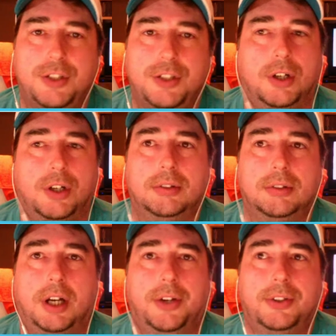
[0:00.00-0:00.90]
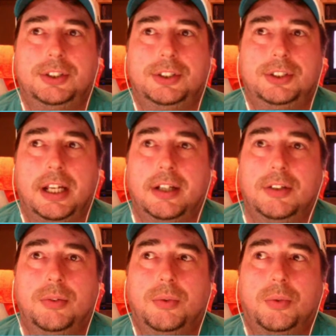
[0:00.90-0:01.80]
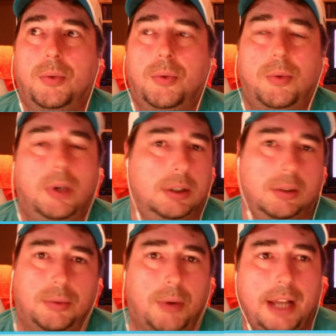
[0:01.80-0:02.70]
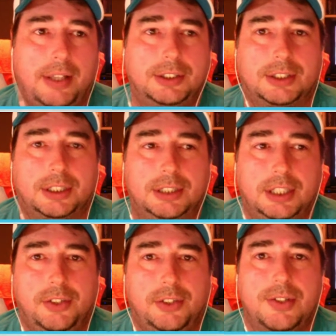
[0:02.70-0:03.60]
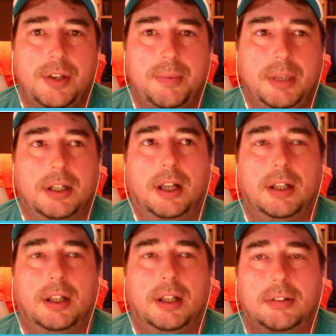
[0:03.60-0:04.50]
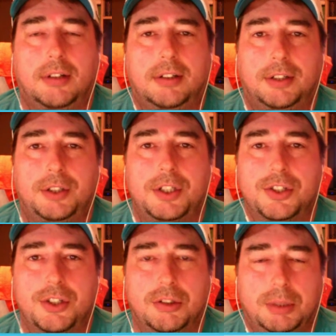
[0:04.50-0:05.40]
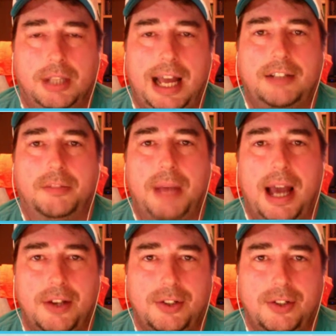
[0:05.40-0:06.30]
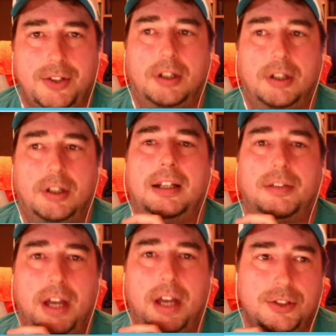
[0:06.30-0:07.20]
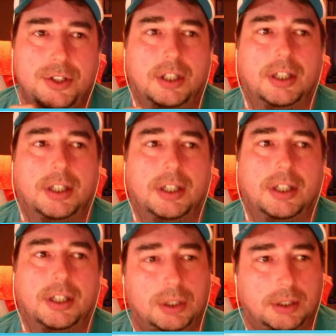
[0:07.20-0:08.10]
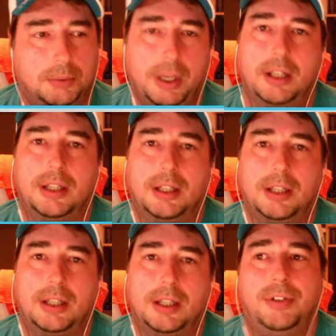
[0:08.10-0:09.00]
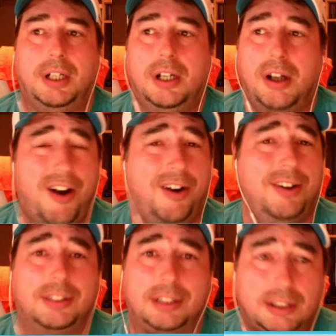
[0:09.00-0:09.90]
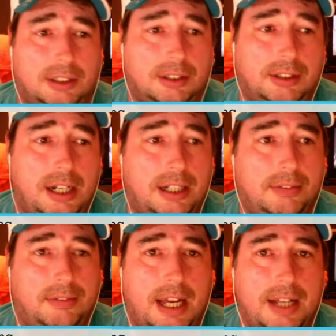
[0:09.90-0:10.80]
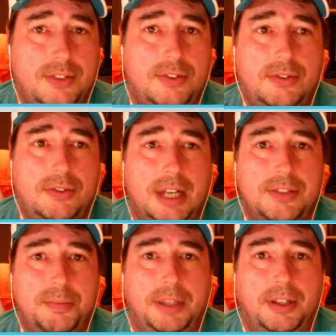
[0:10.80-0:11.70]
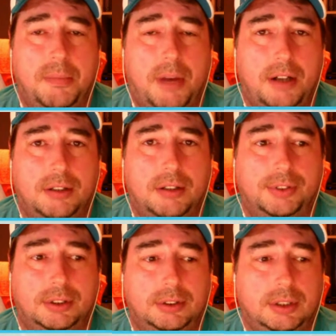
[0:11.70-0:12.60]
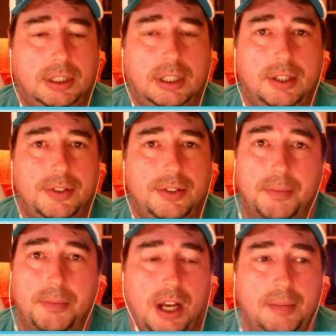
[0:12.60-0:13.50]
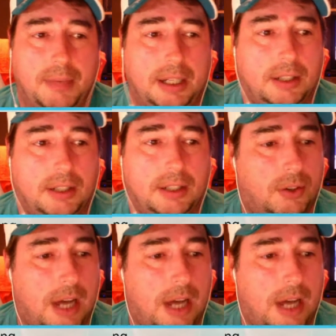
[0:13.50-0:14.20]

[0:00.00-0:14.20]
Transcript: don't understand why they just continue this. I mean, a considerable lack of passion, a lack of energy, a lack of will to win, a lack of heart, and that's been their motto for some time. I don't know